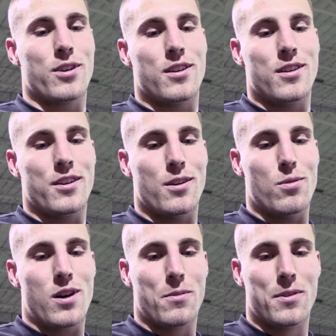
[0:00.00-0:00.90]
and we're going to, you know,
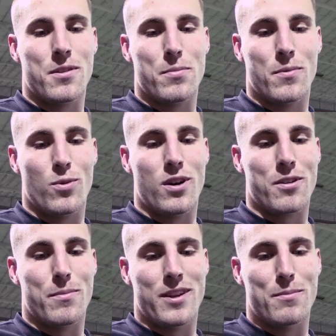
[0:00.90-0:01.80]
welcome
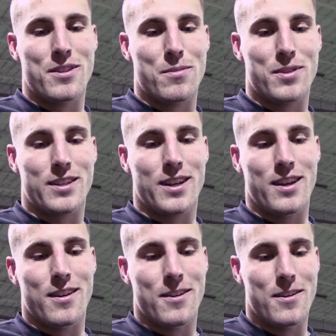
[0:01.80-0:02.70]
them to the Big
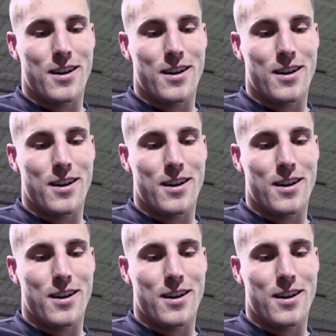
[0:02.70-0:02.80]
Ten.